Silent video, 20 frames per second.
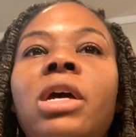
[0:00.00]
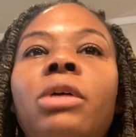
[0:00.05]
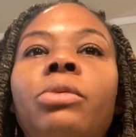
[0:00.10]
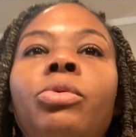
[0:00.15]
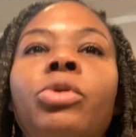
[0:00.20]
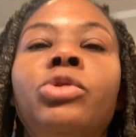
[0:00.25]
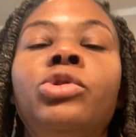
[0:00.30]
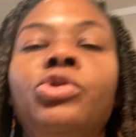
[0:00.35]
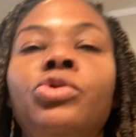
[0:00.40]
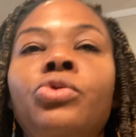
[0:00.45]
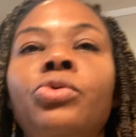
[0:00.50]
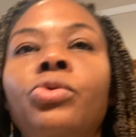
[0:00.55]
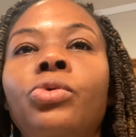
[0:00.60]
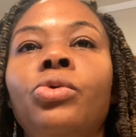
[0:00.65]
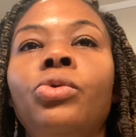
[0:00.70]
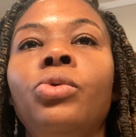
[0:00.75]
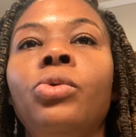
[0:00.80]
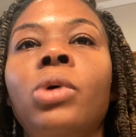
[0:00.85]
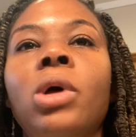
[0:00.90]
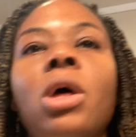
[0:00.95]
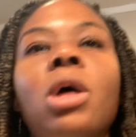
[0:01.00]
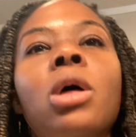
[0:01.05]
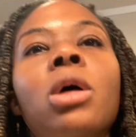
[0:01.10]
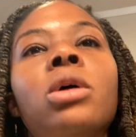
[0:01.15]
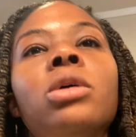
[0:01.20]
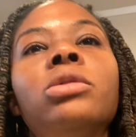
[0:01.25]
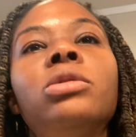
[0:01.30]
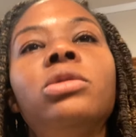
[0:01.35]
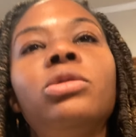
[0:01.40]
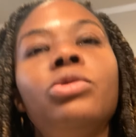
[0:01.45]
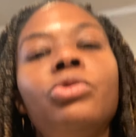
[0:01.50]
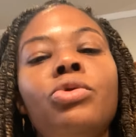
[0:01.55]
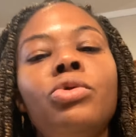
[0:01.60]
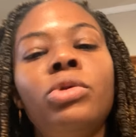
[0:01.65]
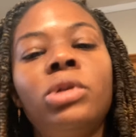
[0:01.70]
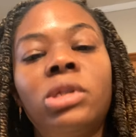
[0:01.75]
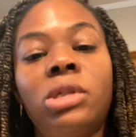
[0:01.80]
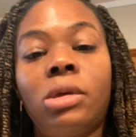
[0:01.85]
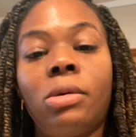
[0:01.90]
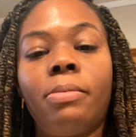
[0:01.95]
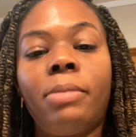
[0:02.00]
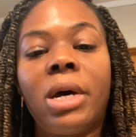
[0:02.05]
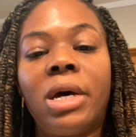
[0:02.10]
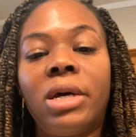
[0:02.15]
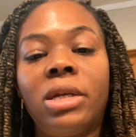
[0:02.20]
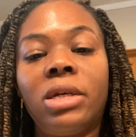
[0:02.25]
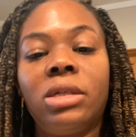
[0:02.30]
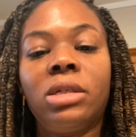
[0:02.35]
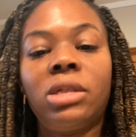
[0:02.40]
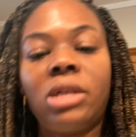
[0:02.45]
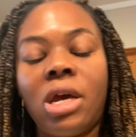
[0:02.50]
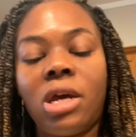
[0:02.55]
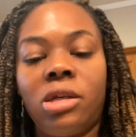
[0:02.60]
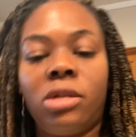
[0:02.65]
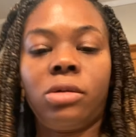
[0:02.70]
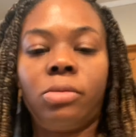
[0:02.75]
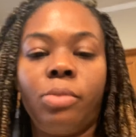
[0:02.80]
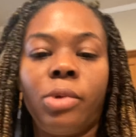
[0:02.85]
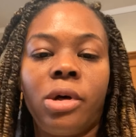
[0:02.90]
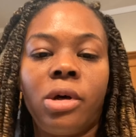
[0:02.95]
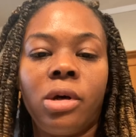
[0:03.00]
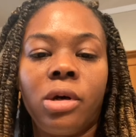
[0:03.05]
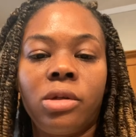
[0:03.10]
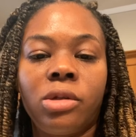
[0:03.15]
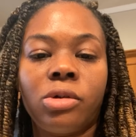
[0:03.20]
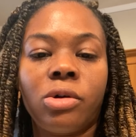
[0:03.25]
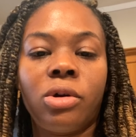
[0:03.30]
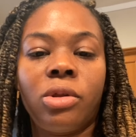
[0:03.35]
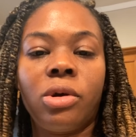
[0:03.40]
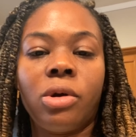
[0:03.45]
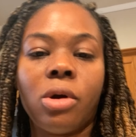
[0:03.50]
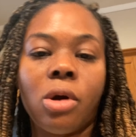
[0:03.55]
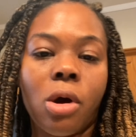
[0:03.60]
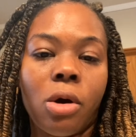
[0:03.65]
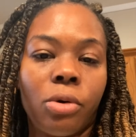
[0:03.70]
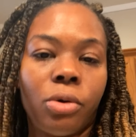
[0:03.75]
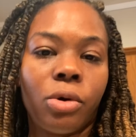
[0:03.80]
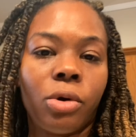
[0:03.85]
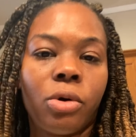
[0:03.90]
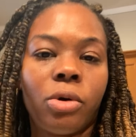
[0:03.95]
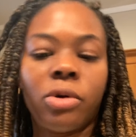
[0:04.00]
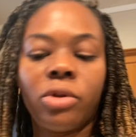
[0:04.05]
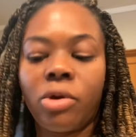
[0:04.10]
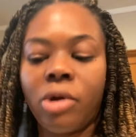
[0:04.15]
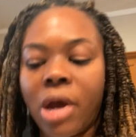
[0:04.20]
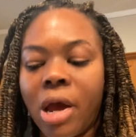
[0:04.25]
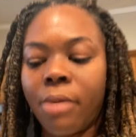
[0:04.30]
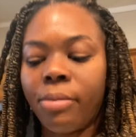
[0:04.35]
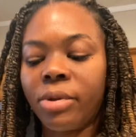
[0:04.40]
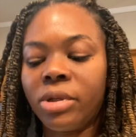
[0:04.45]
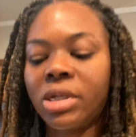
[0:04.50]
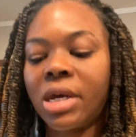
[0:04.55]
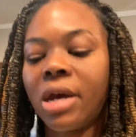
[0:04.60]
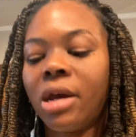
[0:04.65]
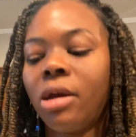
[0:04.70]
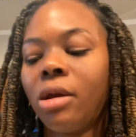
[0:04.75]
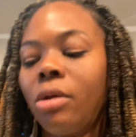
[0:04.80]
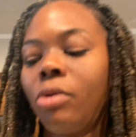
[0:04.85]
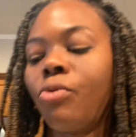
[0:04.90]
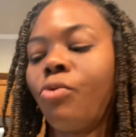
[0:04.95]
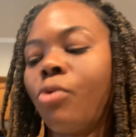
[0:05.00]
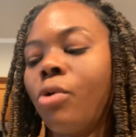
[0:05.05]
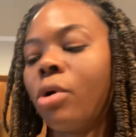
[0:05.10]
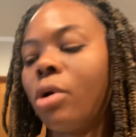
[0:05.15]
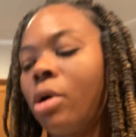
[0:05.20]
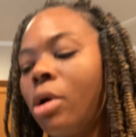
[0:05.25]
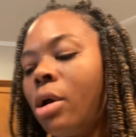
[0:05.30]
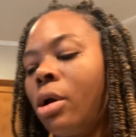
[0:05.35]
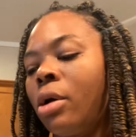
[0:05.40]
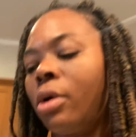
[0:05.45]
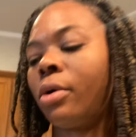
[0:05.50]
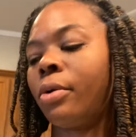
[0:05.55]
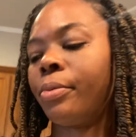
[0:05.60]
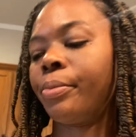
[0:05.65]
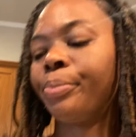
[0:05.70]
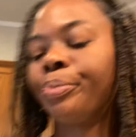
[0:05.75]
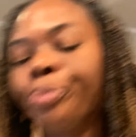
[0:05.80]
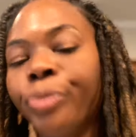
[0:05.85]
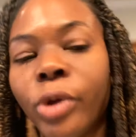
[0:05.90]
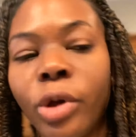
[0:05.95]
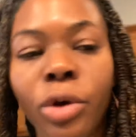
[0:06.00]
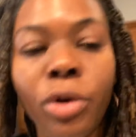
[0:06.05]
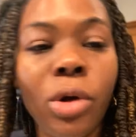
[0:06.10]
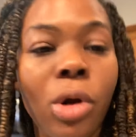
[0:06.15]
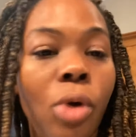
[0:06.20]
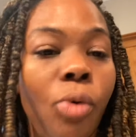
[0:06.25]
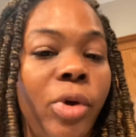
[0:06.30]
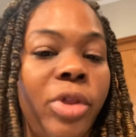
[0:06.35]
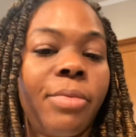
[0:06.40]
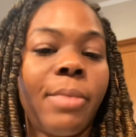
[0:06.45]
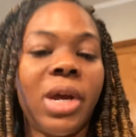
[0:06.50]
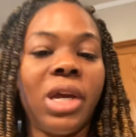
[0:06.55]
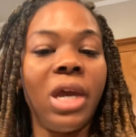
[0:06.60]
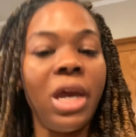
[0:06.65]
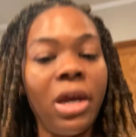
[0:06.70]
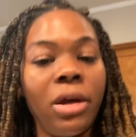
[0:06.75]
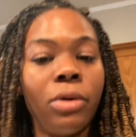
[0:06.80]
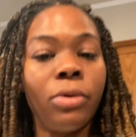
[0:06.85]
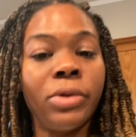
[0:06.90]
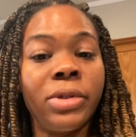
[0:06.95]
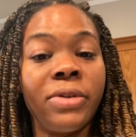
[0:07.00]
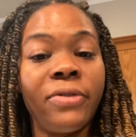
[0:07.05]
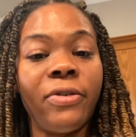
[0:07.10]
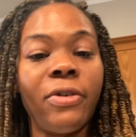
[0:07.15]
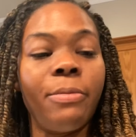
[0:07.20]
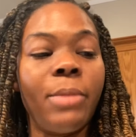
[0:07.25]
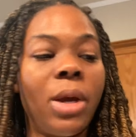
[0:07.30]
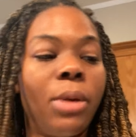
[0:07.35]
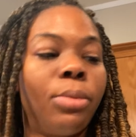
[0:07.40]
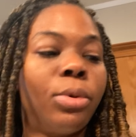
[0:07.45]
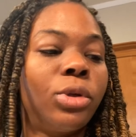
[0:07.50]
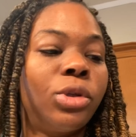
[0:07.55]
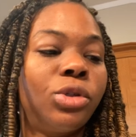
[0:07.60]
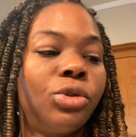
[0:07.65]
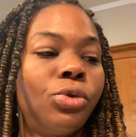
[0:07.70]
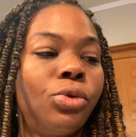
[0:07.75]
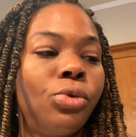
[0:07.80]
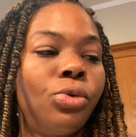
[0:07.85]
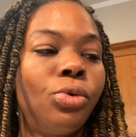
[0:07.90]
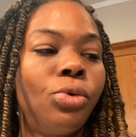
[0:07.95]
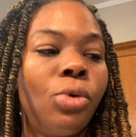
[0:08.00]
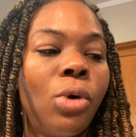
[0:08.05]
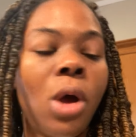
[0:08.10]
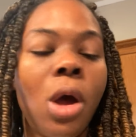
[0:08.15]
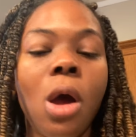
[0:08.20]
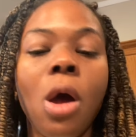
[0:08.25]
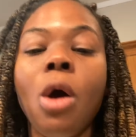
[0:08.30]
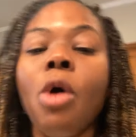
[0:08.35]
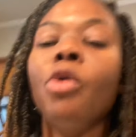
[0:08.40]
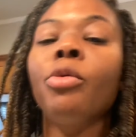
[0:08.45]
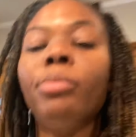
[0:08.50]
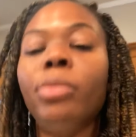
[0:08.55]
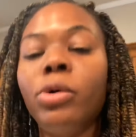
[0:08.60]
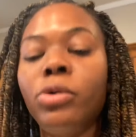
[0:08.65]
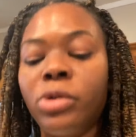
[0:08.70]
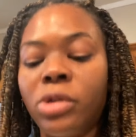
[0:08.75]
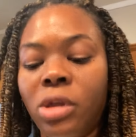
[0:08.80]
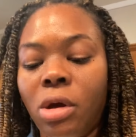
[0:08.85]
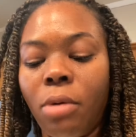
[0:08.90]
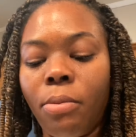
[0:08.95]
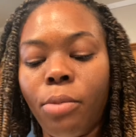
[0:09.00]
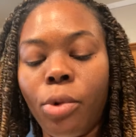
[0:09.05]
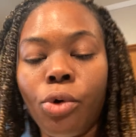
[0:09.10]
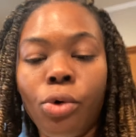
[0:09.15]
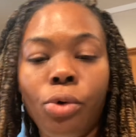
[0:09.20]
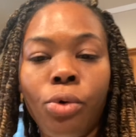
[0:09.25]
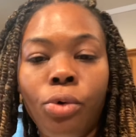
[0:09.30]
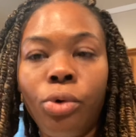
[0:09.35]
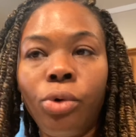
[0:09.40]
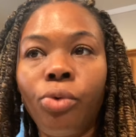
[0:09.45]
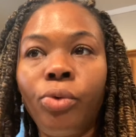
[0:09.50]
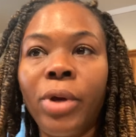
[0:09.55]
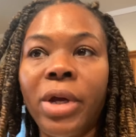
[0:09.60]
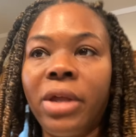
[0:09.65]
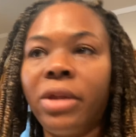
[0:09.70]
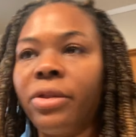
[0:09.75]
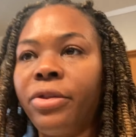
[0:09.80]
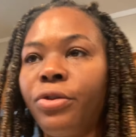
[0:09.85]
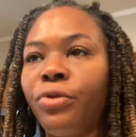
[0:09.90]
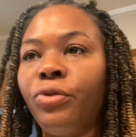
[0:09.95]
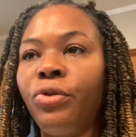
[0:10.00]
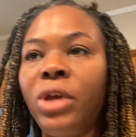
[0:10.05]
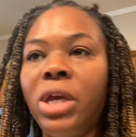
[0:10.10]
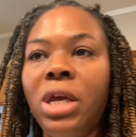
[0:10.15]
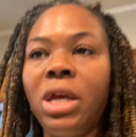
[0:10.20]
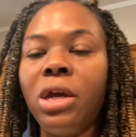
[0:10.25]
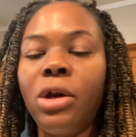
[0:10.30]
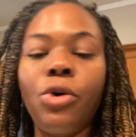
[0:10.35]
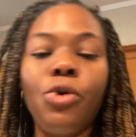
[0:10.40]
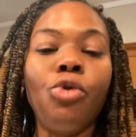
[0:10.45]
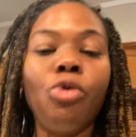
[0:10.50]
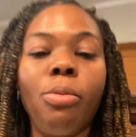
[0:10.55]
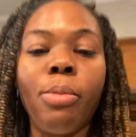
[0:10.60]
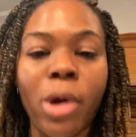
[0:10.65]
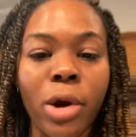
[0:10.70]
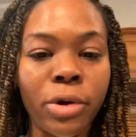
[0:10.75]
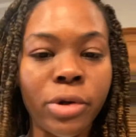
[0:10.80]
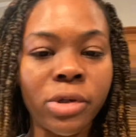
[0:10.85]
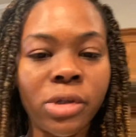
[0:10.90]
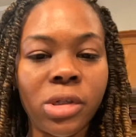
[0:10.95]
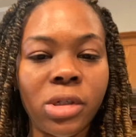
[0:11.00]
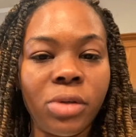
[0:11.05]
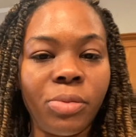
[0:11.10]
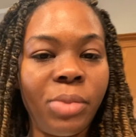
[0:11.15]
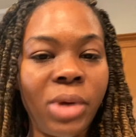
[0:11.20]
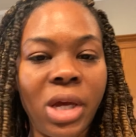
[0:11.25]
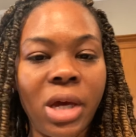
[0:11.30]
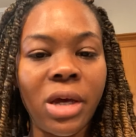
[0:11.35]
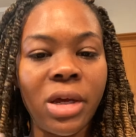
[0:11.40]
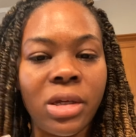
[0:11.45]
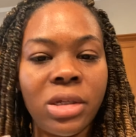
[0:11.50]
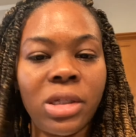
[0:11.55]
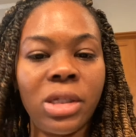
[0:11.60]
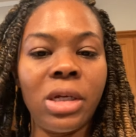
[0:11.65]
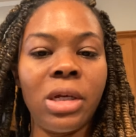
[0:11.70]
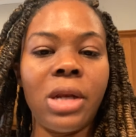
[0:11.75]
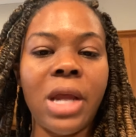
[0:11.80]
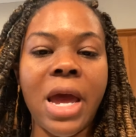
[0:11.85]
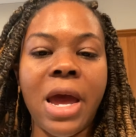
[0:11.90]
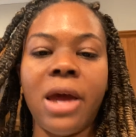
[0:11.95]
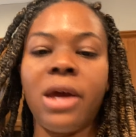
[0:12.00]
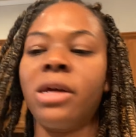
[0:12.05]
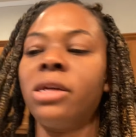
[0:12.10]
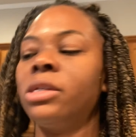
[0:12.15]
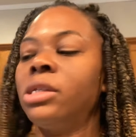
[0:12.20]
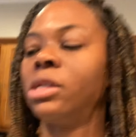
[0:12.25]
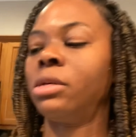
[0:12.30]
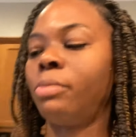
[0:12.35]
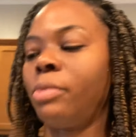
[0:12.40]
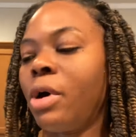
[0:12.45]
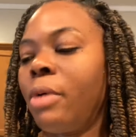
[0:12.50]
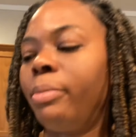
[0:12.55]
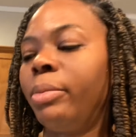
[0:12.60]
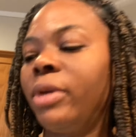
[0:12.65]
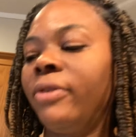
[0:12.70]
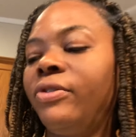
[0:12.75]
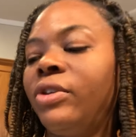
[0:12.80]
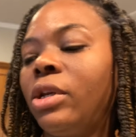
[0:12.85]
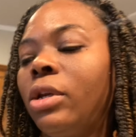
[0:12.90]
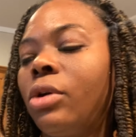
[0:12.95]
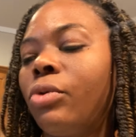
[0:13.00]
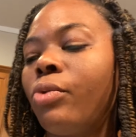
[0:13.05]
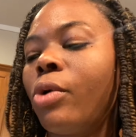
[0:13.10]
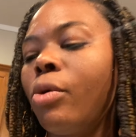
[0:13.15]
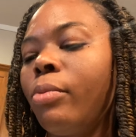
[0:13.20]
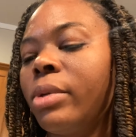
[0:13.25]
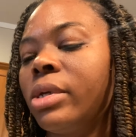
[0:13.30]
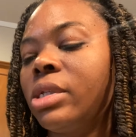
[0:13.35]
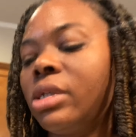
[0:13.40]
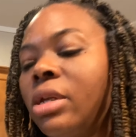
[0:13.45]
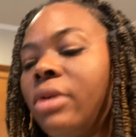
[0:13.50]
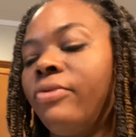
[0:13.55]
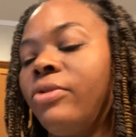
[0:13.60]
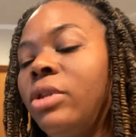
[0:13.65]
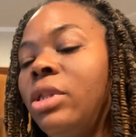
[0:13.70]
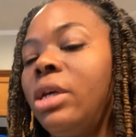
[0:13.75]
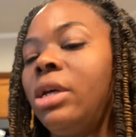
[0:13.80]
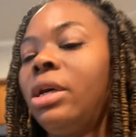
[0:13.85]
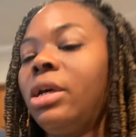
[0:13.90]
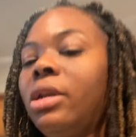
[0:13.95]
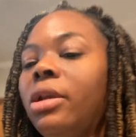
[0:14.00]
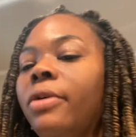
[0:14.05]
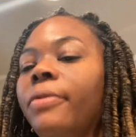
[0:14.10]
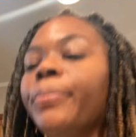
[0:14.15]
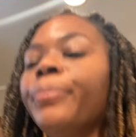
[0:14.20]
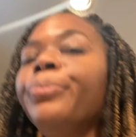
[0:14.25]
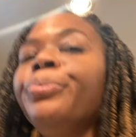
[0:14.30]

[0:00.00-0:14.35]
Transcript: able to soothe somebody's taste buds or their hunger or their appetite, or um, you know, with my candles, if I'm able to boost their mood with the Cool Burst because it has some uplifting aromas and everything in it.